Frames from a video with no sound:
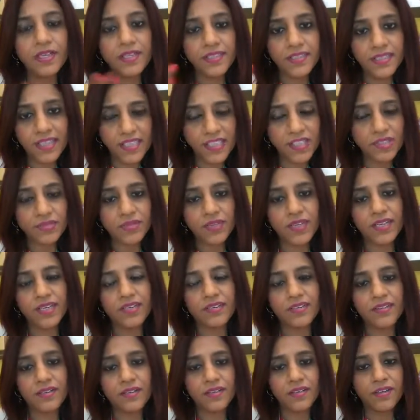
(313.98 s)
That's
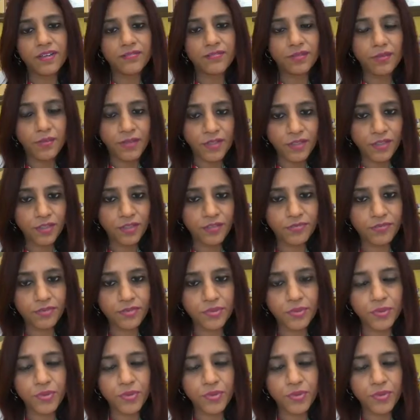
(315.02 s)
why for many of you,